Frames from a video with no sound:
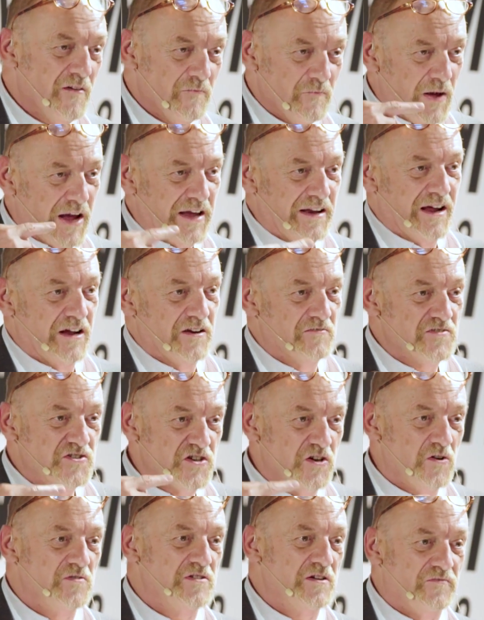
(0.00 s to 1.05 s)
made out of
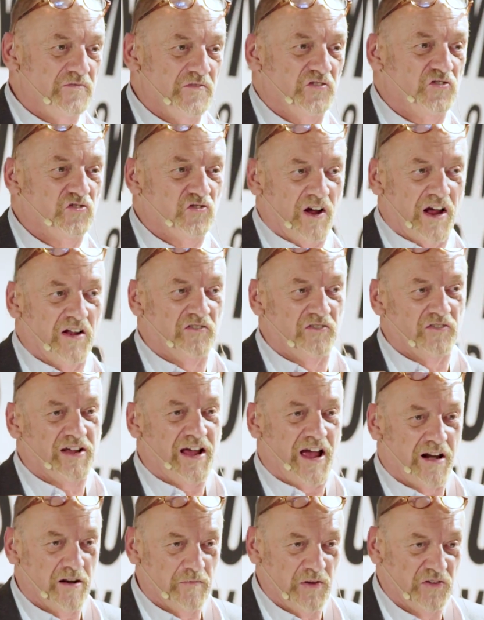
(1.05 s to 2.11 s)
2 different strains of
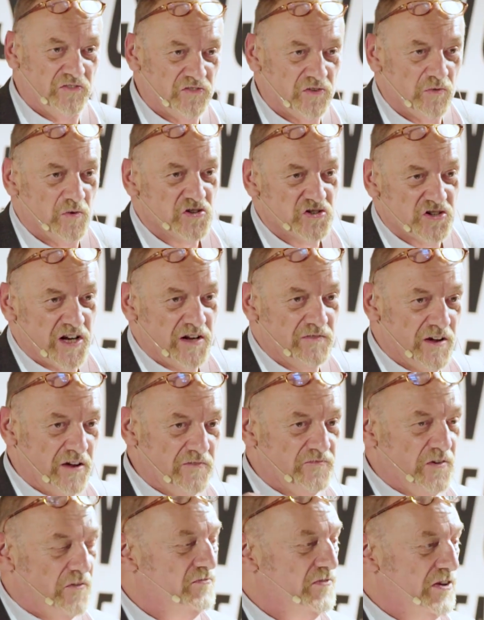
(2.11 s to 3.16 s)
cannabis to achieve a
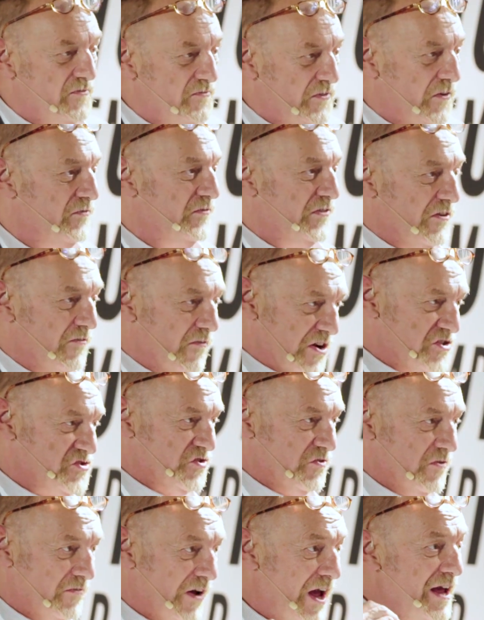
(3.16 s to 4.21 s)
50-50
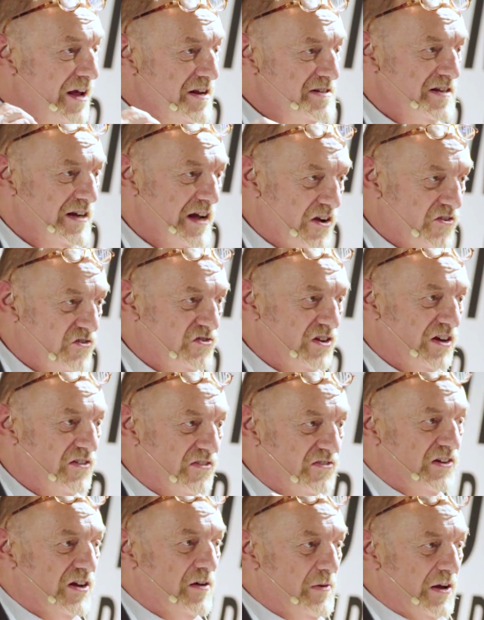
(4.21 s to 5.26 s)
ratio of THC to
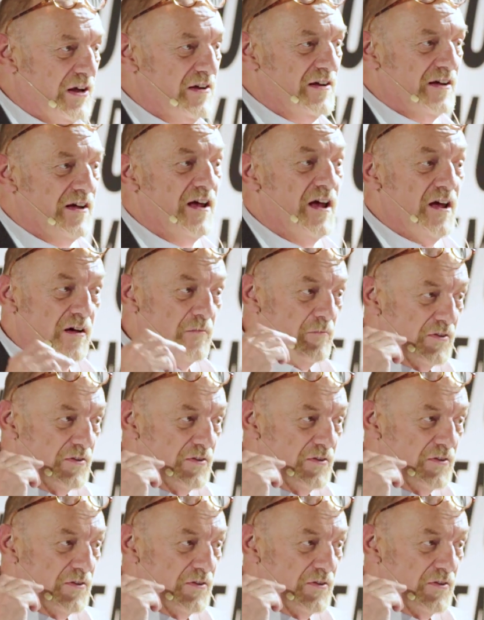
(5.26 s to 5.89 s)
CBD,